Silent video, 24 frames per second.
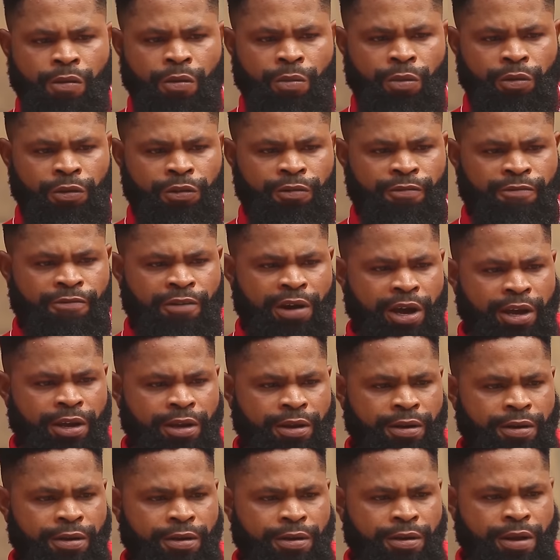You must
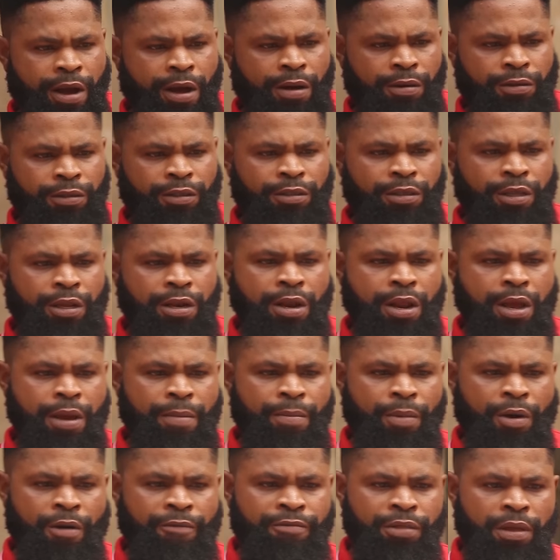find out the
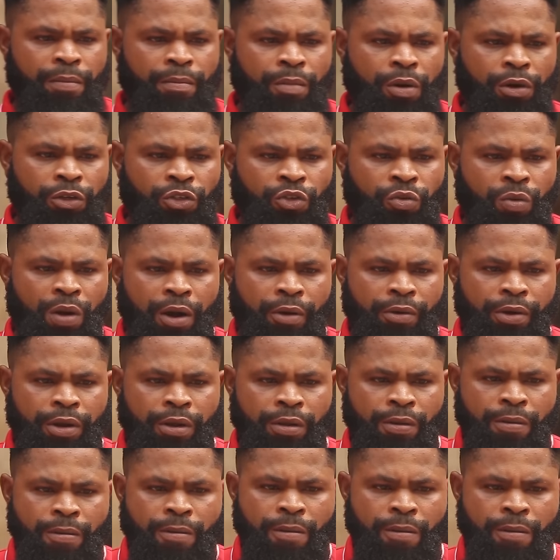name of the mortuary